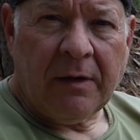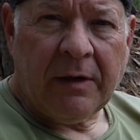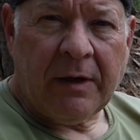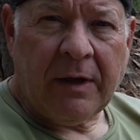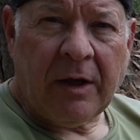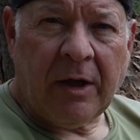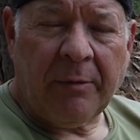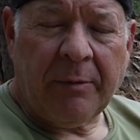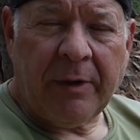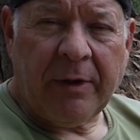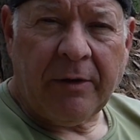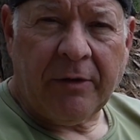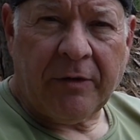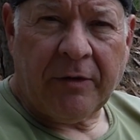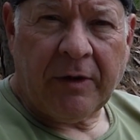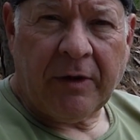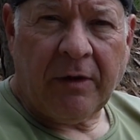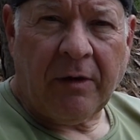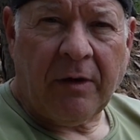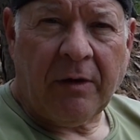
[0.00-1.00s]
kilometers
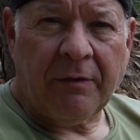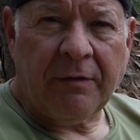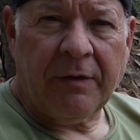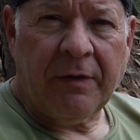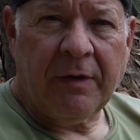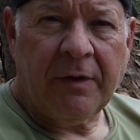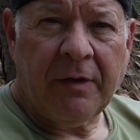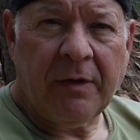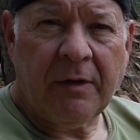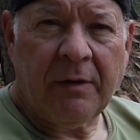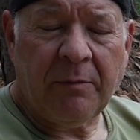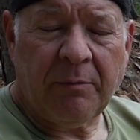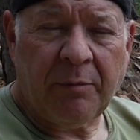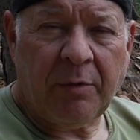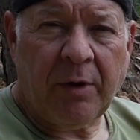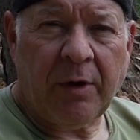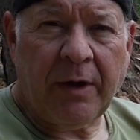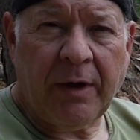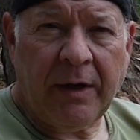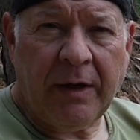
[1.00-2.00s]
still of
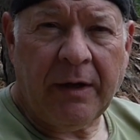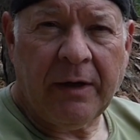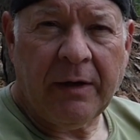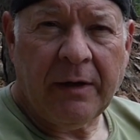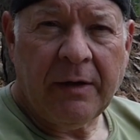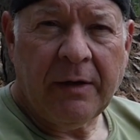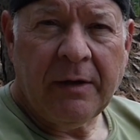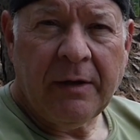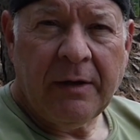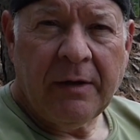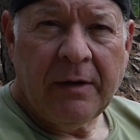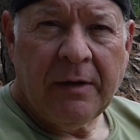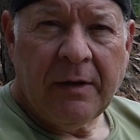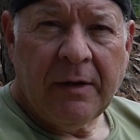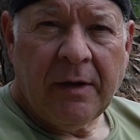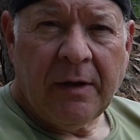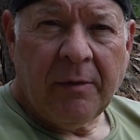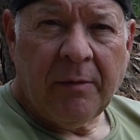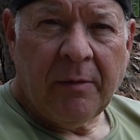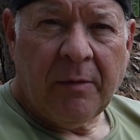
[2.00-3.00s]
pretty
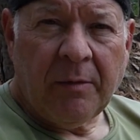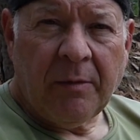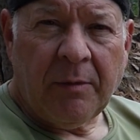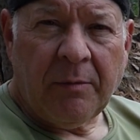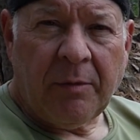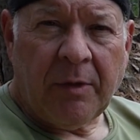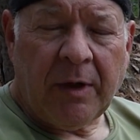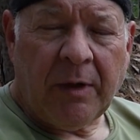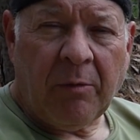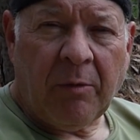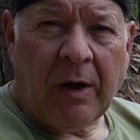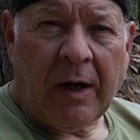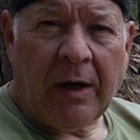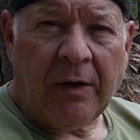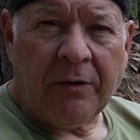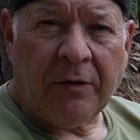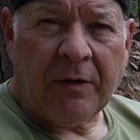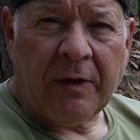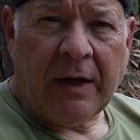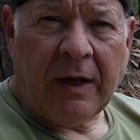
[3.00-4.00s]

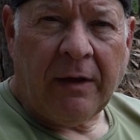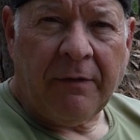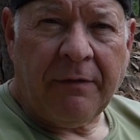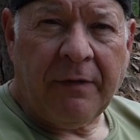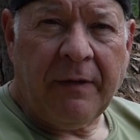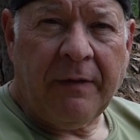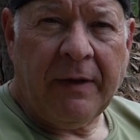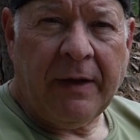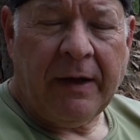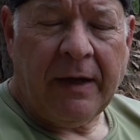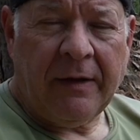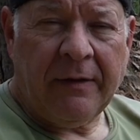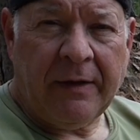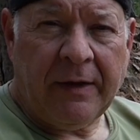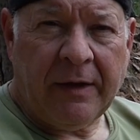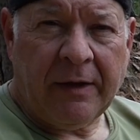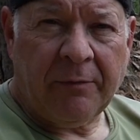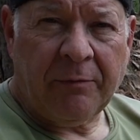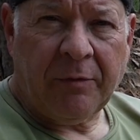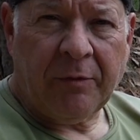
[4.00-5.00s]
wild stuff, and
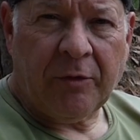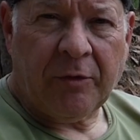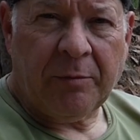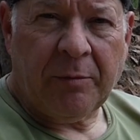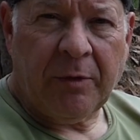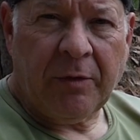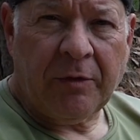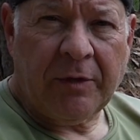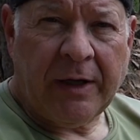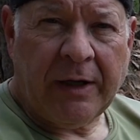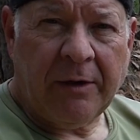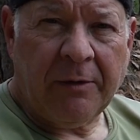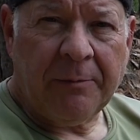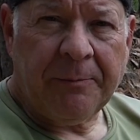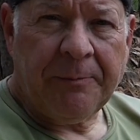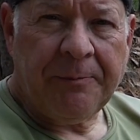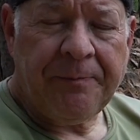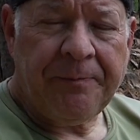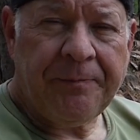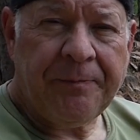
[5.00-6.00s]
then it smooths out.
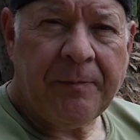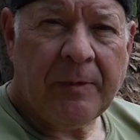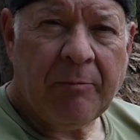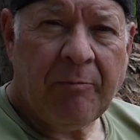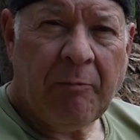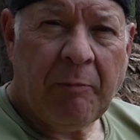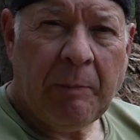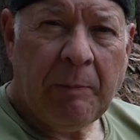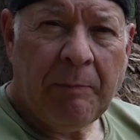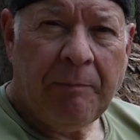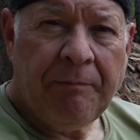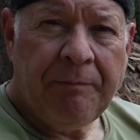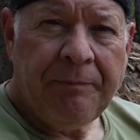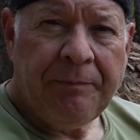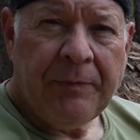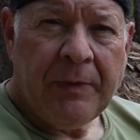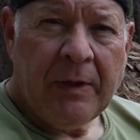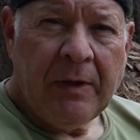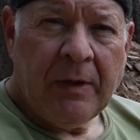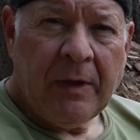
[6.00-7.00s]

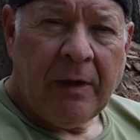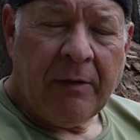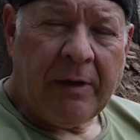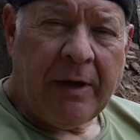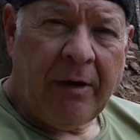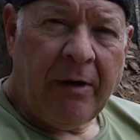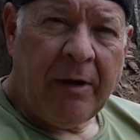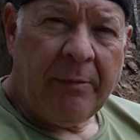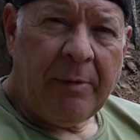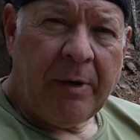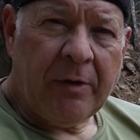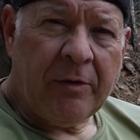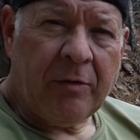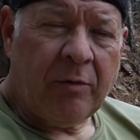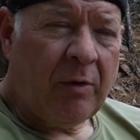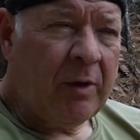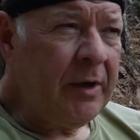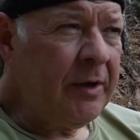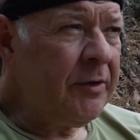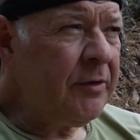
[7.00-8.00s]
I'm carrying about
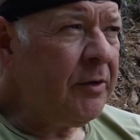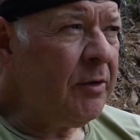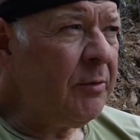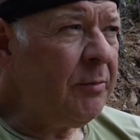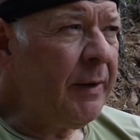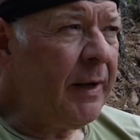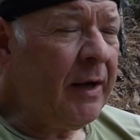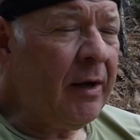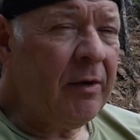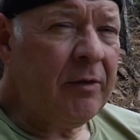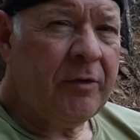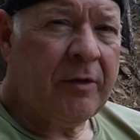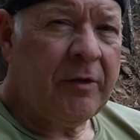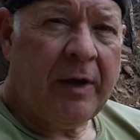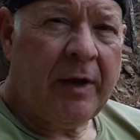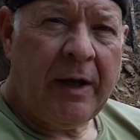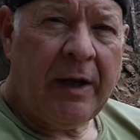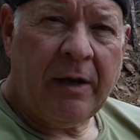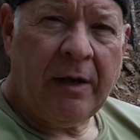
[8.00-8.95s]
22 pounds today,